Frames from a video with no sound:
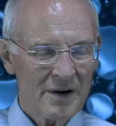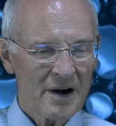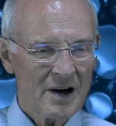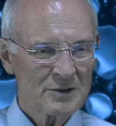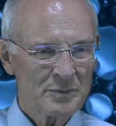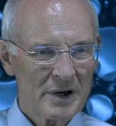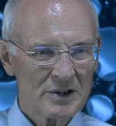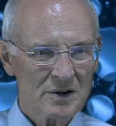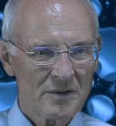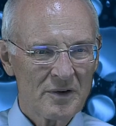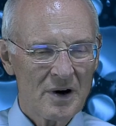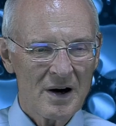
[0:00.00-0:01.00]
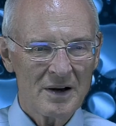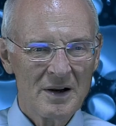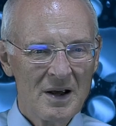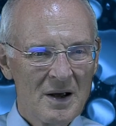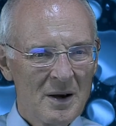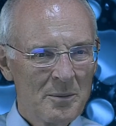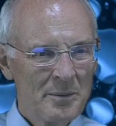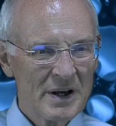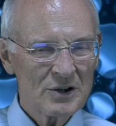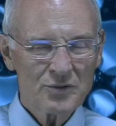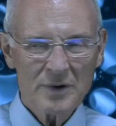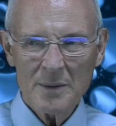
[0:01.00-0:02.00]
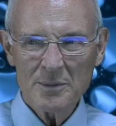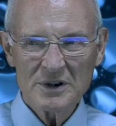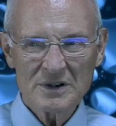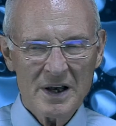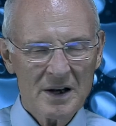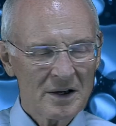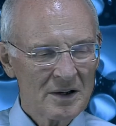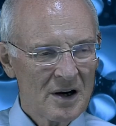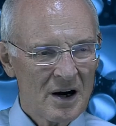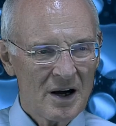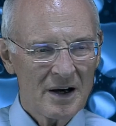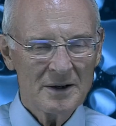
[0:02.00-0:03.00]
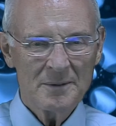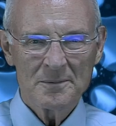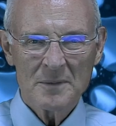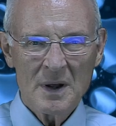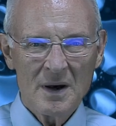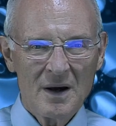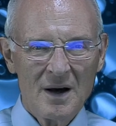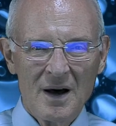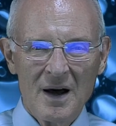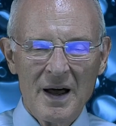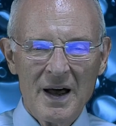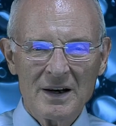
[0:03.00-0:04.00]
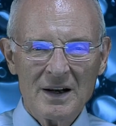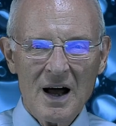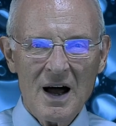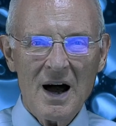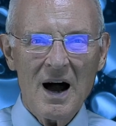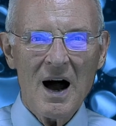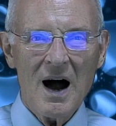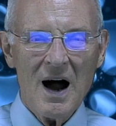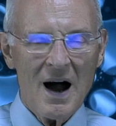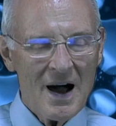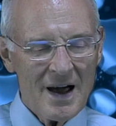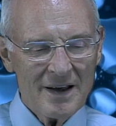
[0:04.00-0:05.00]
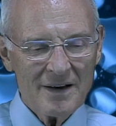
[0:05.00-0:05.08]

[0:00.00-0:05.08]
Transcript: harsh picture of God. Misrepresented God. And I,